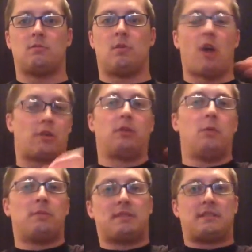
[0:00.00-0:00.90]
Dr.
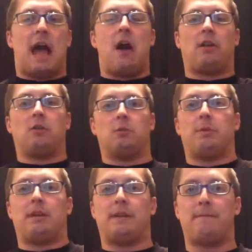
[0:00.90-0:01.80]
Loomis is out a little
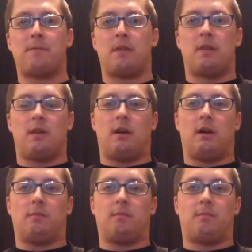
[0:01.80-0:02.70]
bit,
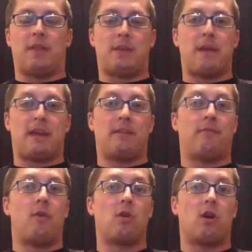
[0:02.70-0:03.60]
I think making a
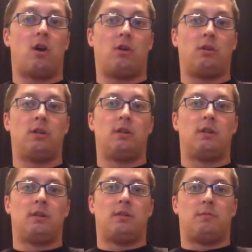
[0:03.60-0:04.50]
phone call,
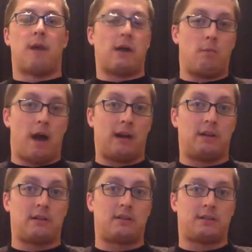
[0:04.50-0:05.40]
Michael
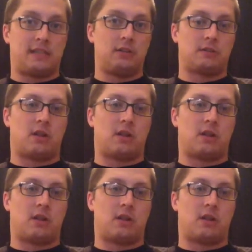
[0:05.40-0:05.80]
Myers steals the